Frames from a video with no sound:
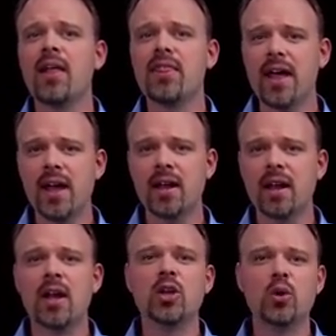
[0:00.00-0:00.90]
Then,
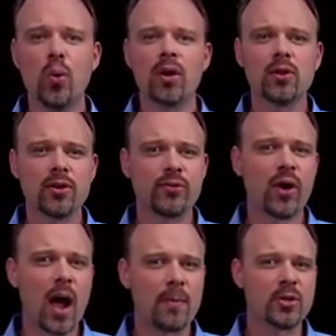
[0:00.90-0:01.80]
you want to look
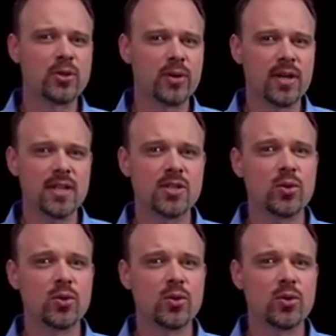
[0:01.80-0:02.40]
for opportunities